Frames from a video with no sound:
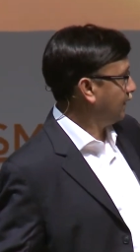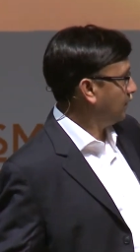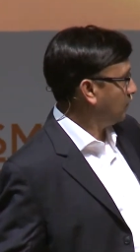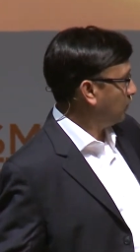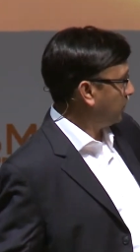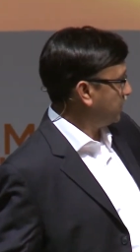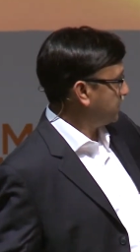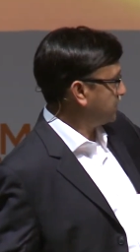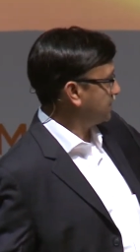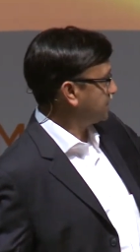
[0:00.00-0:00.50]

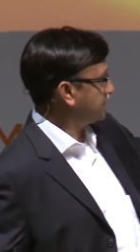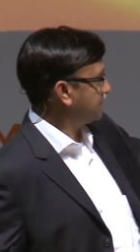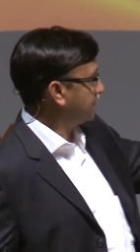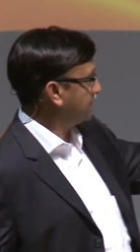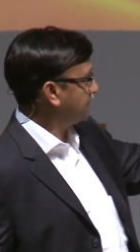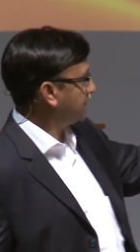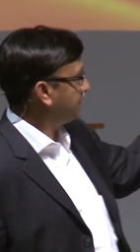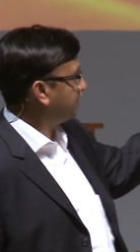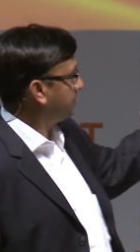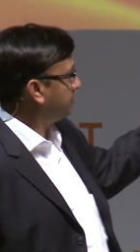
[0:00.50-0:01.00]
which is in
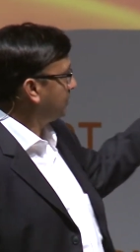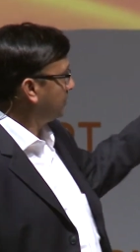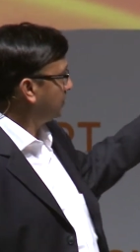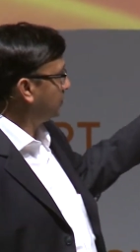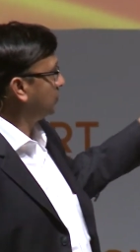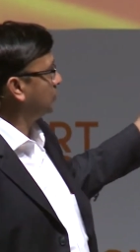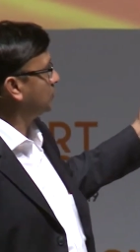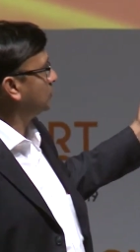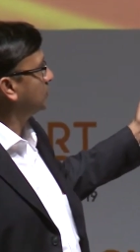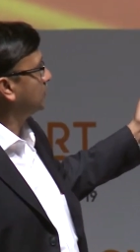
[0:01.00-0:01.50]
the
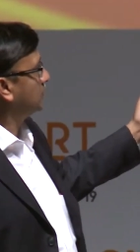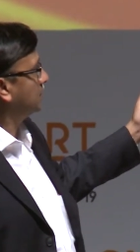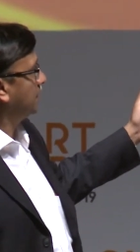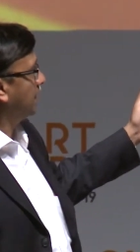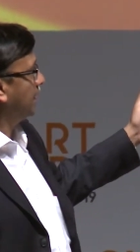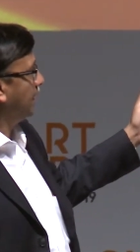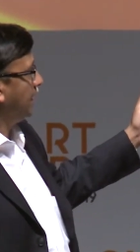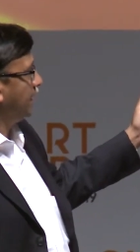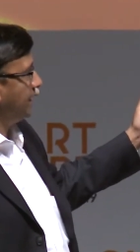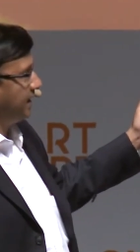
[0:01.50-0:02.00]
blue,
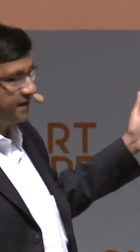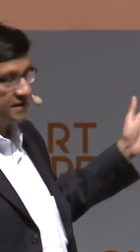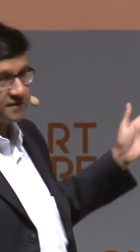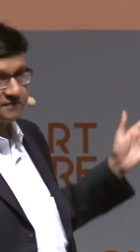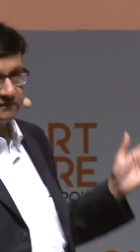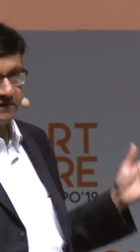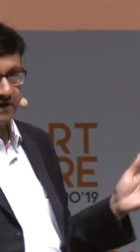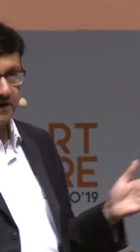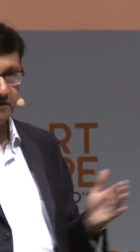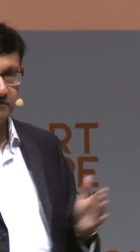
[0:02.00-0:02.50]
is
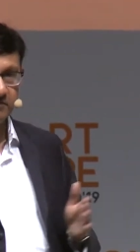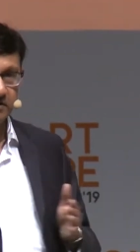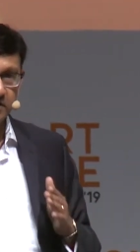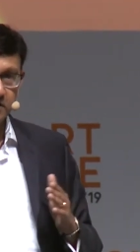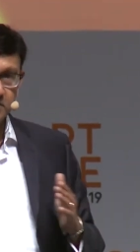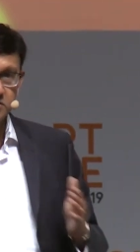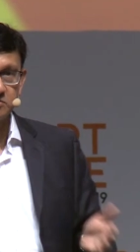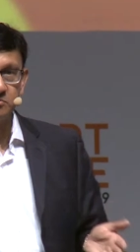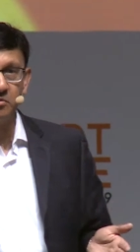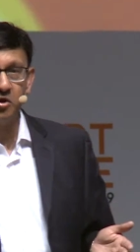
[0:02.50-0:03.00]
very, very
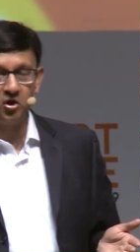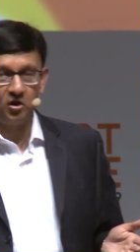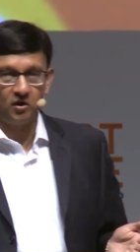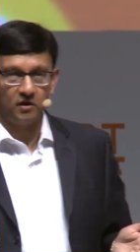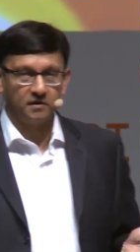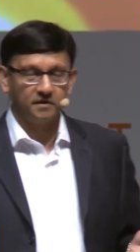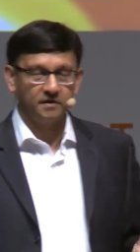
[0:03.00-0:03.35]
small.